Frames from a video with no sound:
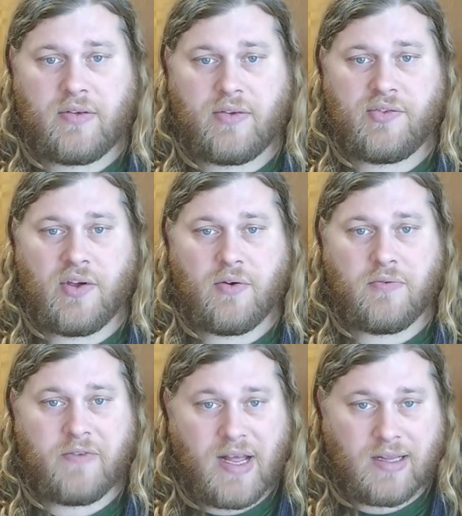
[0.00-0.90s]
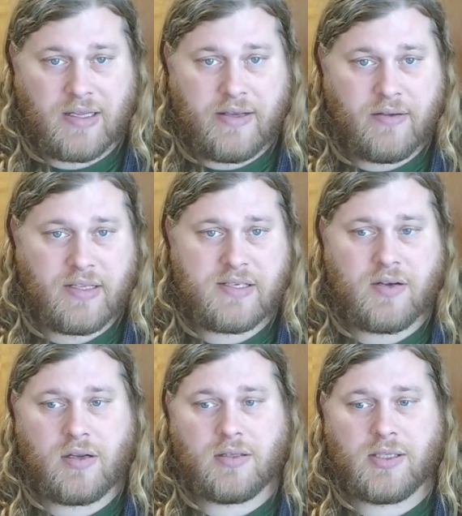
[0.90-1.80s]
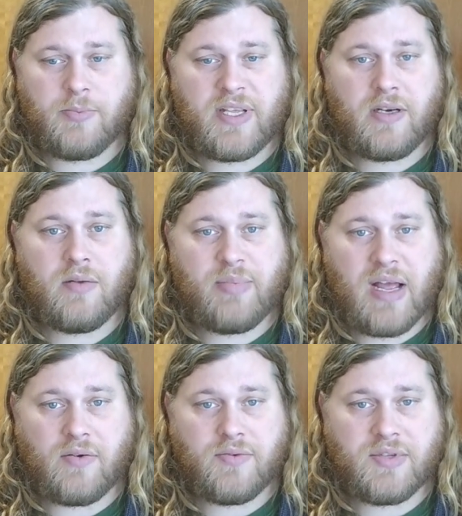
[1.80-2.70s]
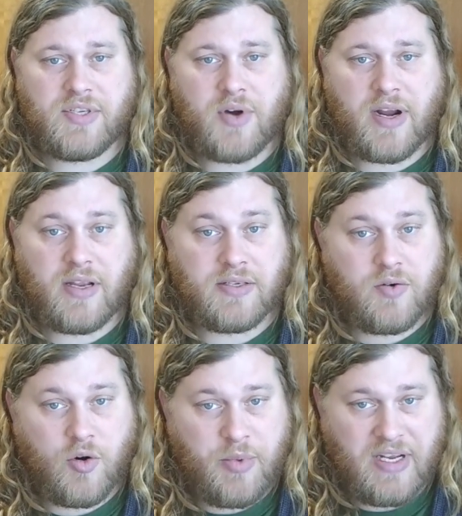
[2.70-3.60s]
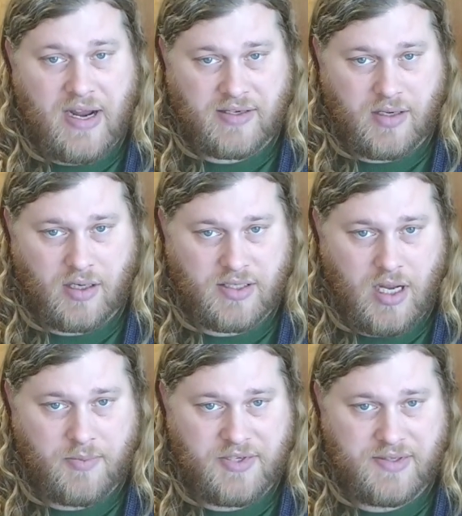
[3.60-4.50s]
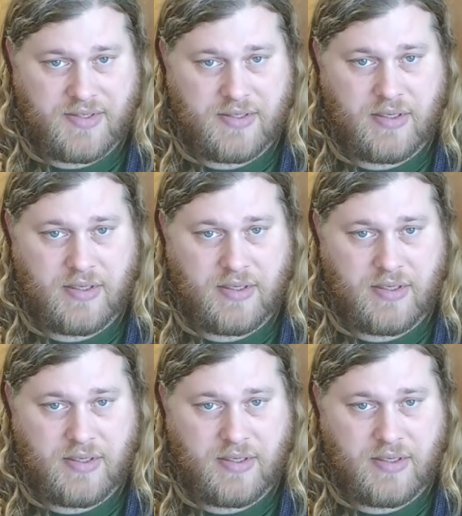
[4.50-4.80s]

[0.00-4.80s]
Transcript: So finally, let's talk a little bit about the Striking Scorpion exarch's options.